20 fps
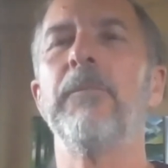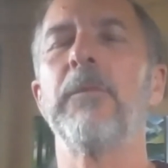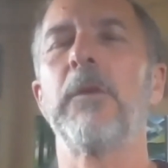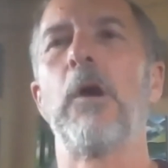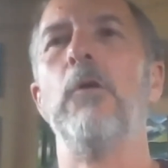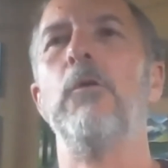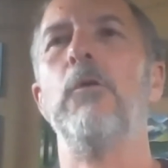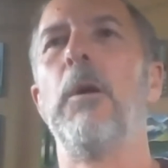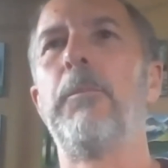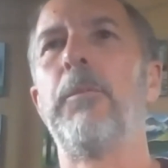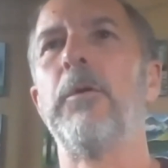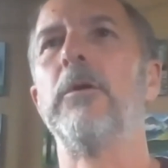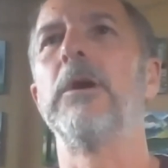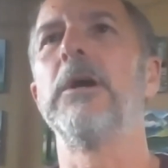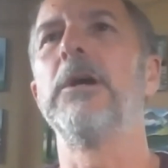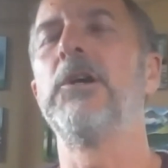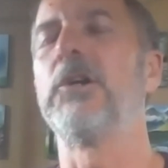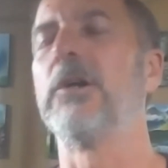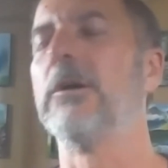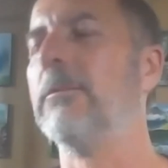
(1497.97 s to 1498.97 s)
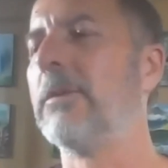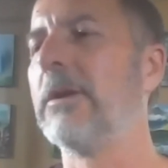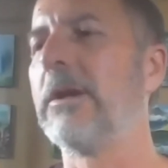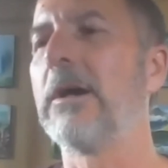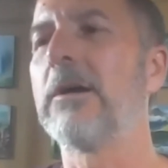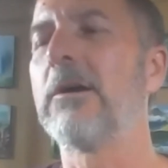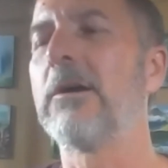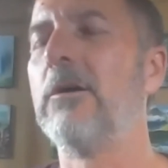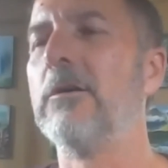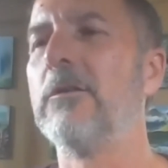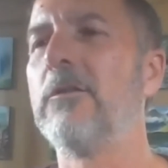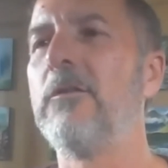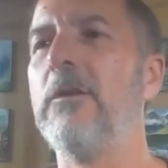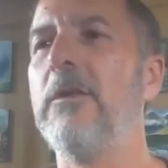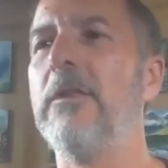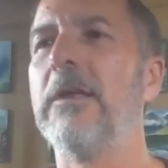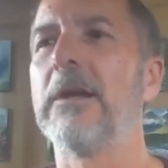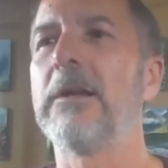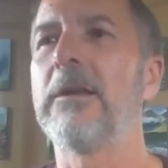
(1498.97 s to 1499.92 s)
cooperation, but I can't see that